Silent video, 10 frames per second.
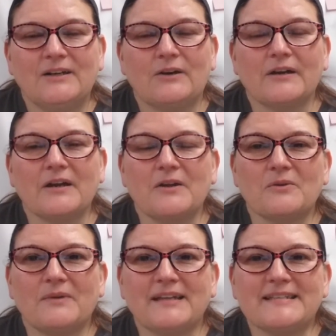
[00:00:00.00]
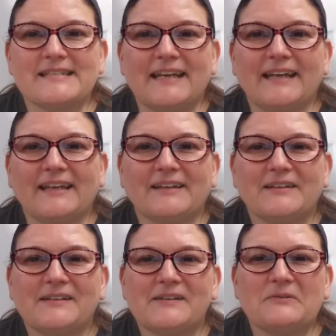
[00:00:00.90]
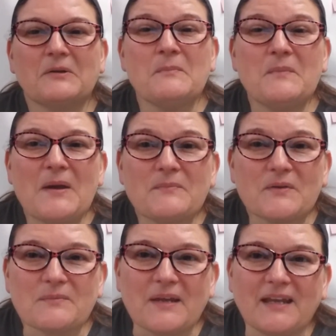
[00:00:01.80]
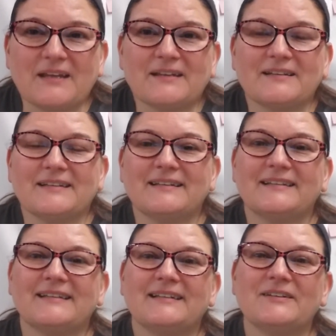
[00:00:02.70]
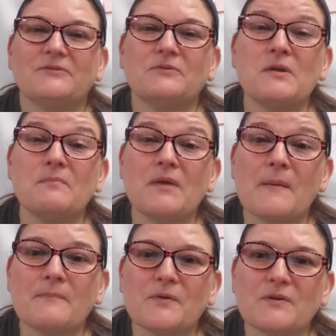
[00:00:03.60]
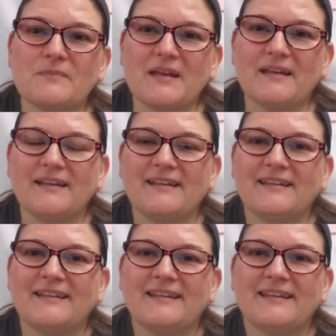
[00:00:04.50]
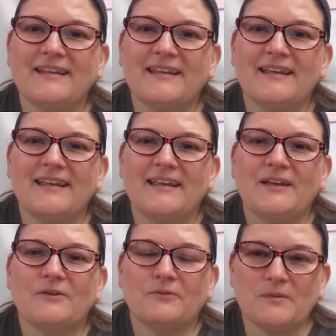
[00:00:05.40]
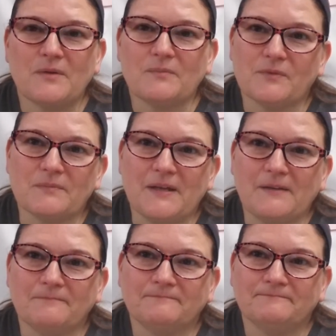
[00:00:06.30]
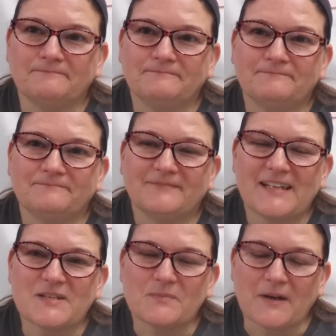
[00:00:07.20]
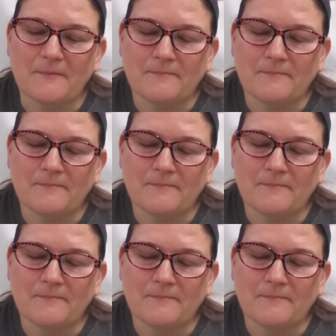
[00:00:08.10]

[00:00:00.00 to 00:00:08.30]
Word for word: Or are you the one saying, remember me Remember me. Remember me. Let's pray.